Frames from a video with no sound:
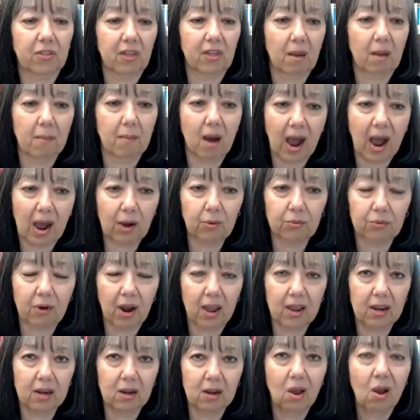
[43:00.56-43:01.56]
to them
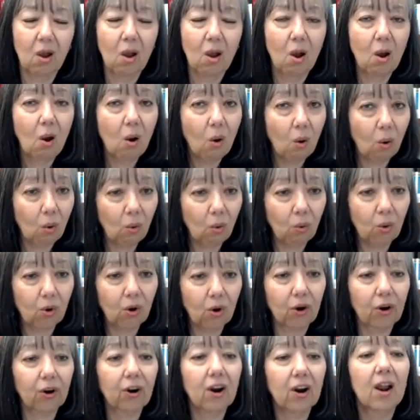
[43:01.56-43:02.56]
outright,
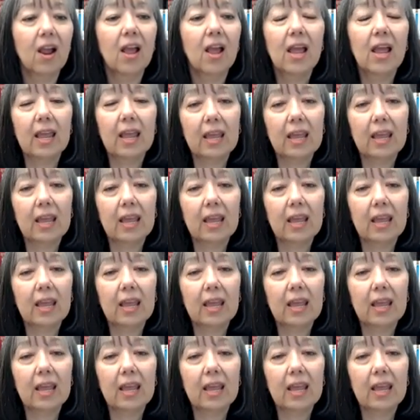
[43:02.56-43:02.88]
or